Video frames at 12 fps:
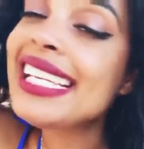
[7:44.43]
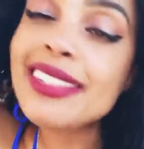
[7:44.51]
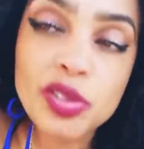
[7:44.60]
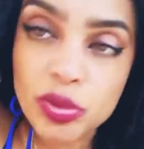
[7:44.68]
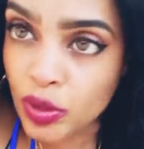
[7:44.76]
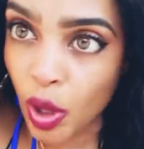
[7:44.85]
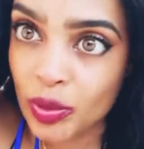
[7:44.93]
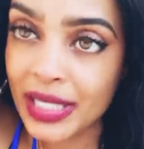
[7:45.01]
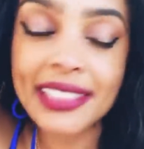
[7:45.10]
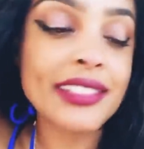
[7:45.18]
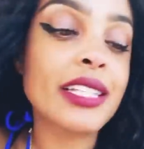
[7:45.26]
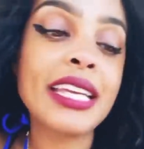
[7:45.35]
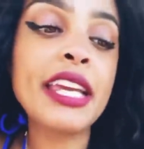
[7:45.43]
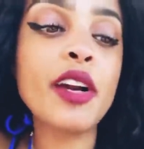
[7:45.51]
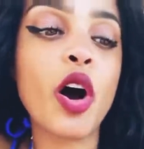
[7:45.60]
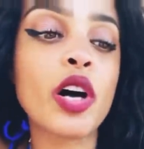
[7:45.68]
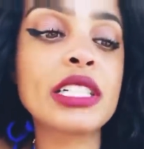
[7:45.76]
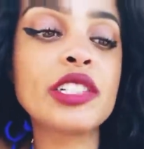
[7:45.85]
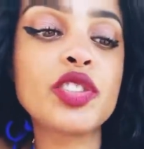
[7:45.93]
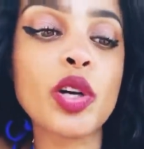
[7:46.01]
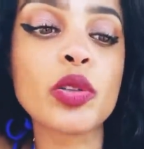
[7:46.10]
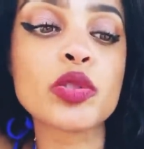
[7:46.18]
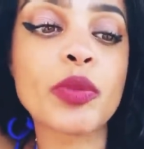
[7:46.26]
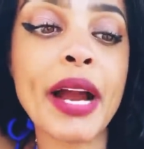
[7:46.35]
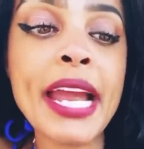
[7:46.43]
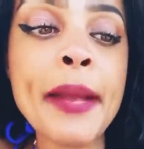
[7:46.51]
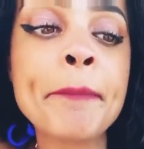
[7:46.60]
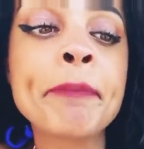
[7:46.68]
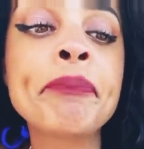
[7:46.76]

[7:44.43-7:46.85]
You know this. He already shows, right?